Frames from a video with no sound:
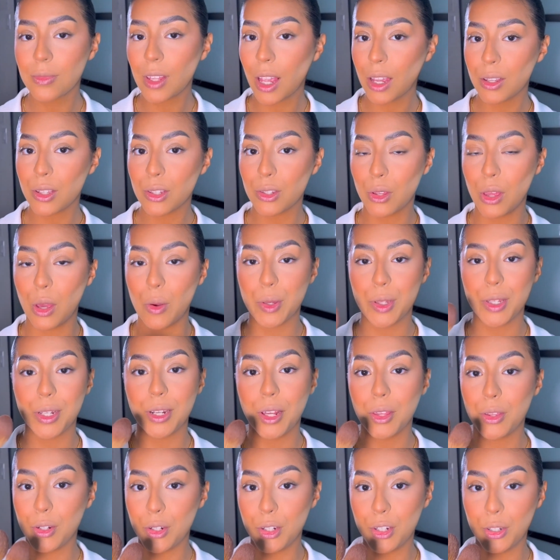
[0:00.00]
So that was
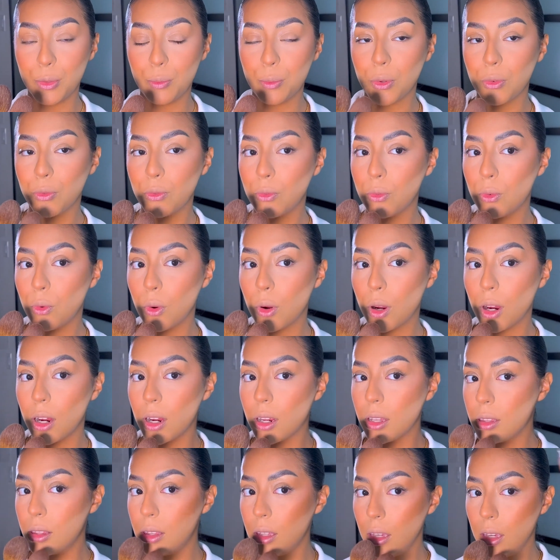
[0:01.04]
another dupe for
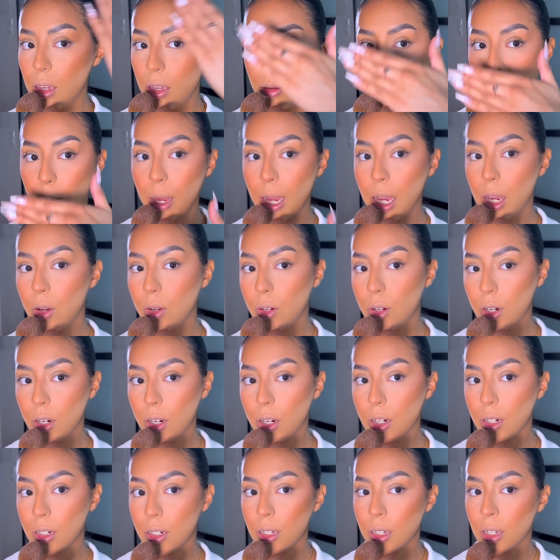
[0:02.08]
the
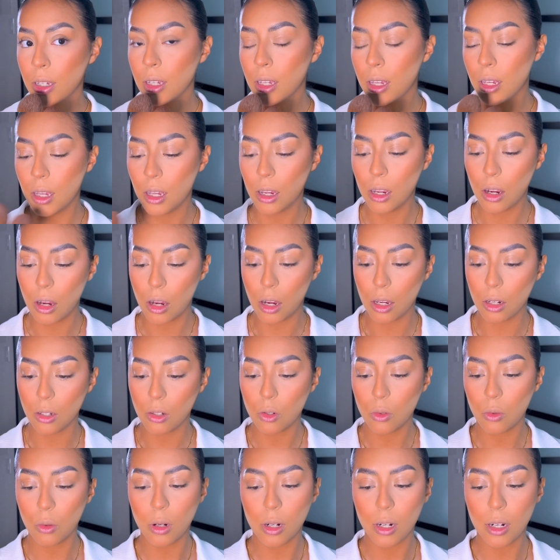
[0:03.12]
powdered
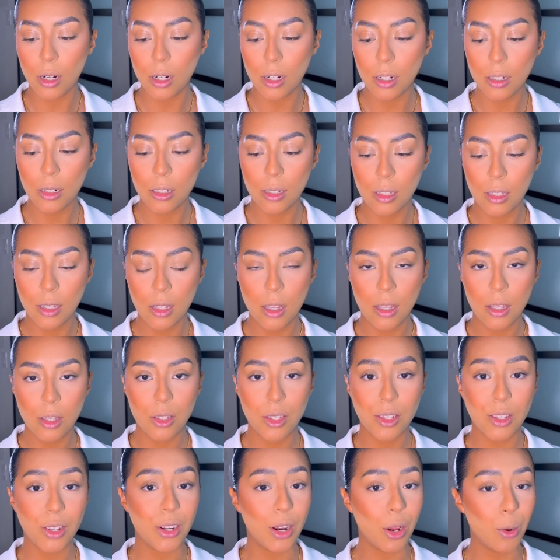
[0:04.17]
contour.
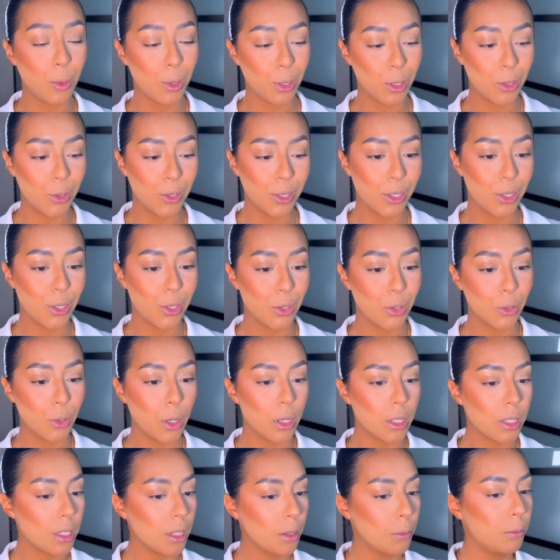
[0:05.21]
So now we're gonna do
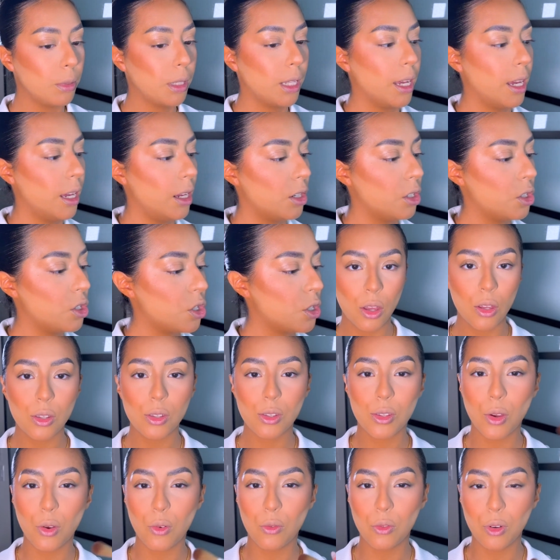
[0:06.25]
some blush.
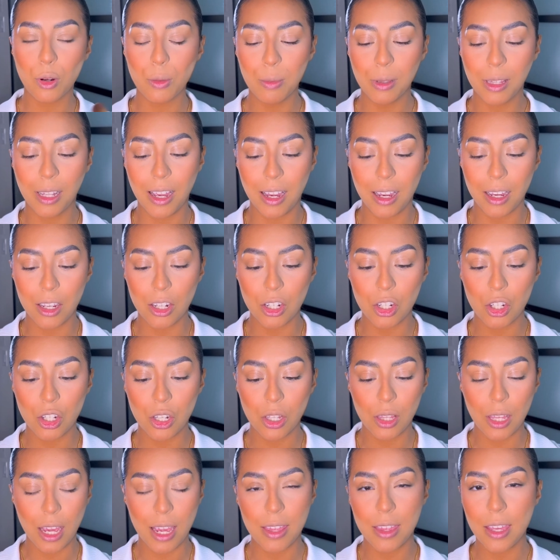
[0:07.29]
So for blush,
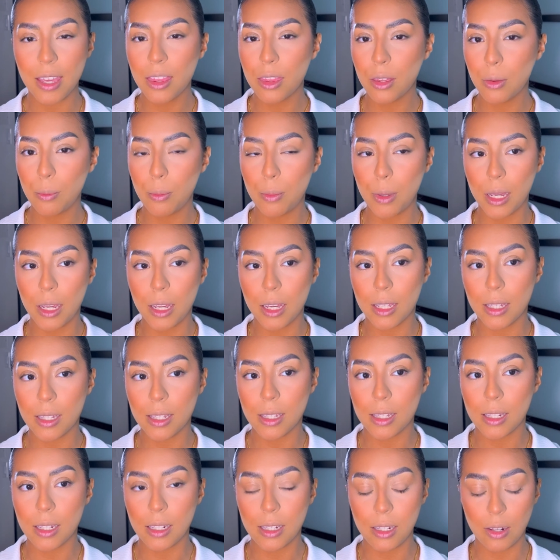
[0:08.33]
I think the
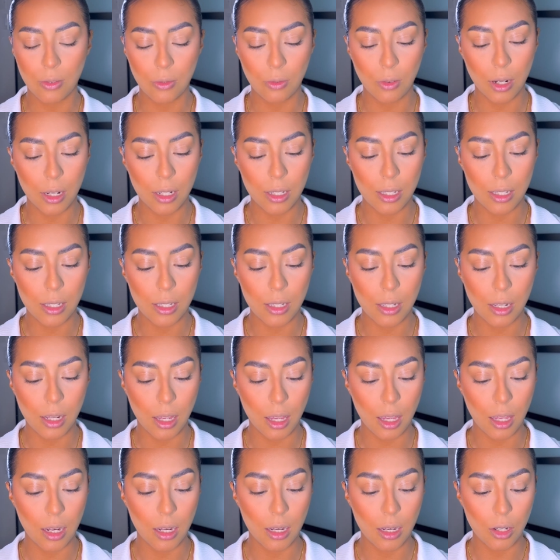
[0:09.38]
biggest difference
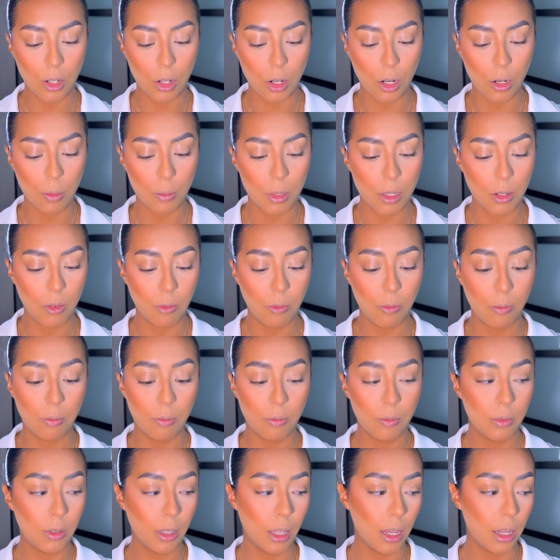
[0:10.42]
in terms of
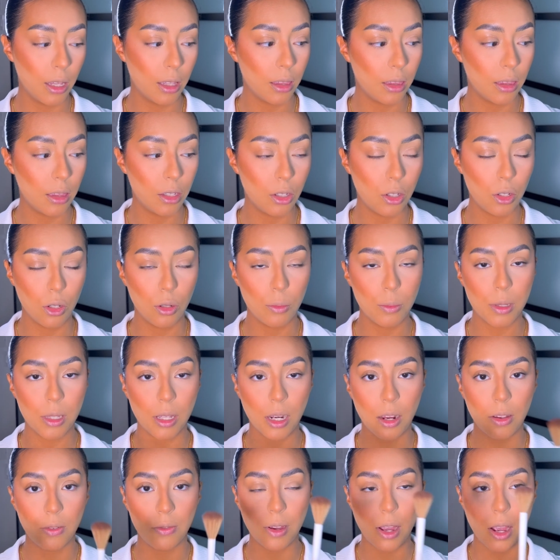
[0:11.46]
like the dupes that
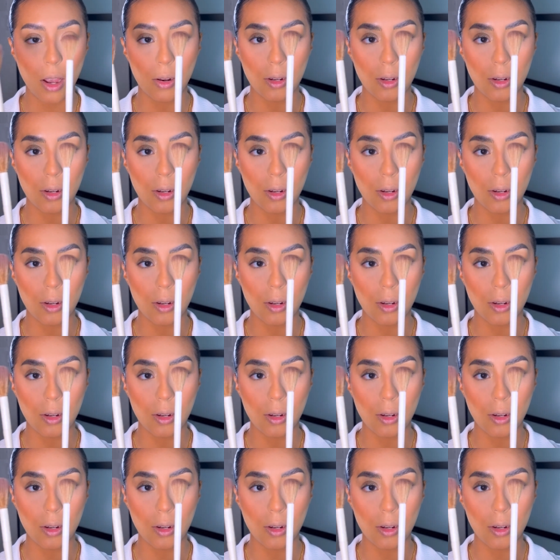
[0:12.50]
I found